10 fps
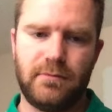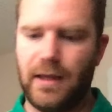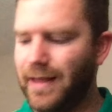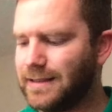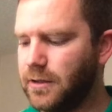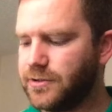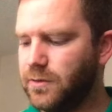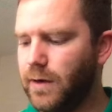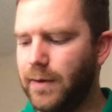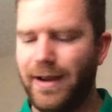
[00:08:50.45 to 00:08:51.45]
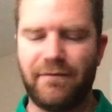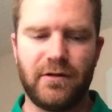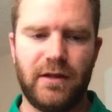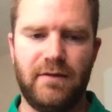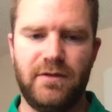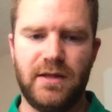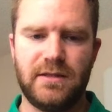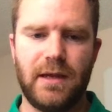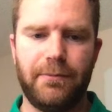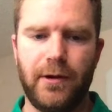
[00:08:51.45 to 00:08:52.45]
And that's also why we have to leave these
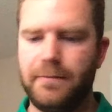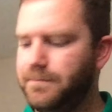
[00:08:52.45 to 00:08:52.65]
separate.